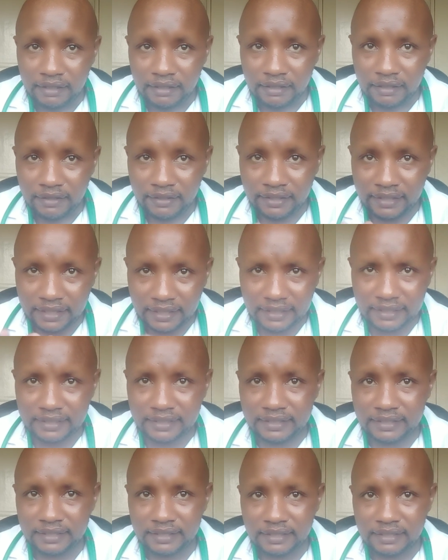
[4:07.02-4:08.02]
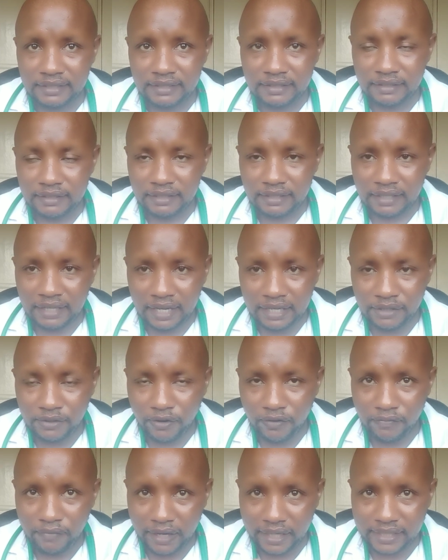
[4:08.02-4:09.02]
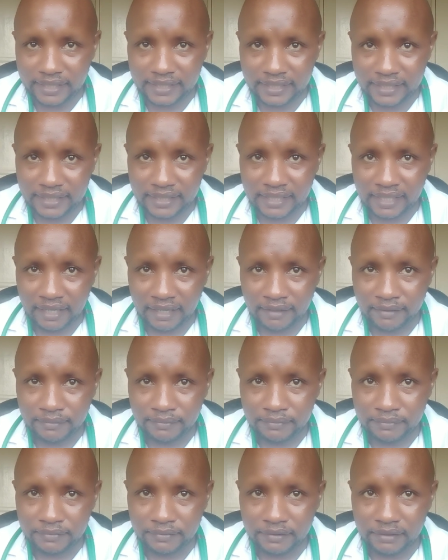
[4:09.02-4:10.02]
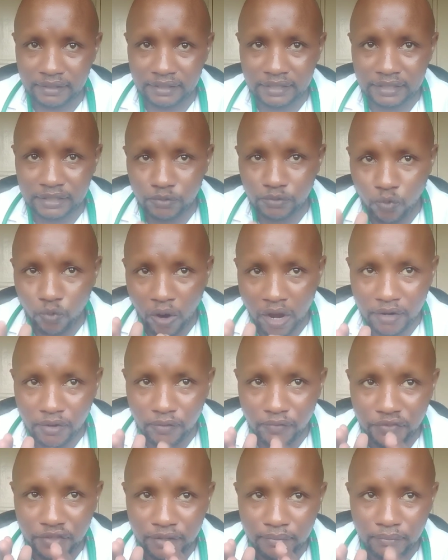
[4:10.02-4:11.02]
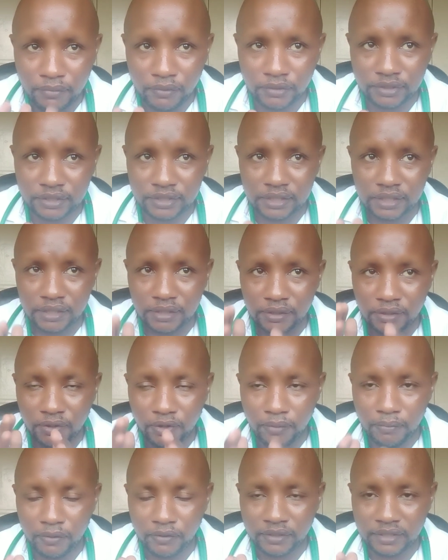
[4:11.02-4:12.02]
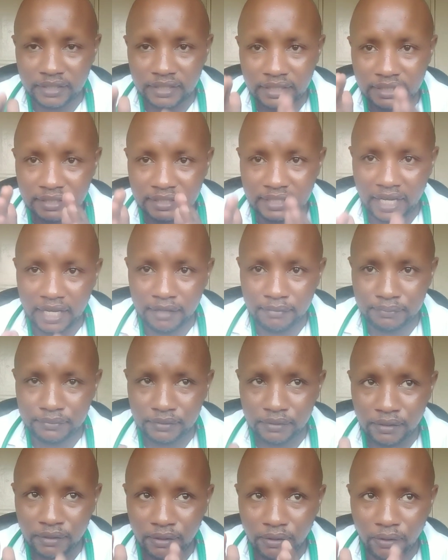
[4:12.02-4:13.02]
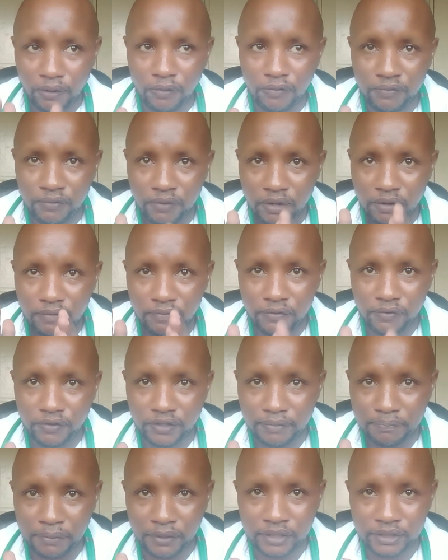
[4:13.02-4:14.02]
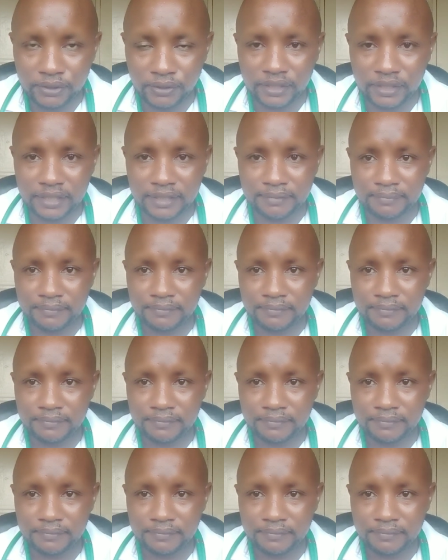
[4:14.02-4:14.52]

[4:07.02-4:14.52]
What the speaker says: this kind of bacteria is one of the most common types of food poisoning.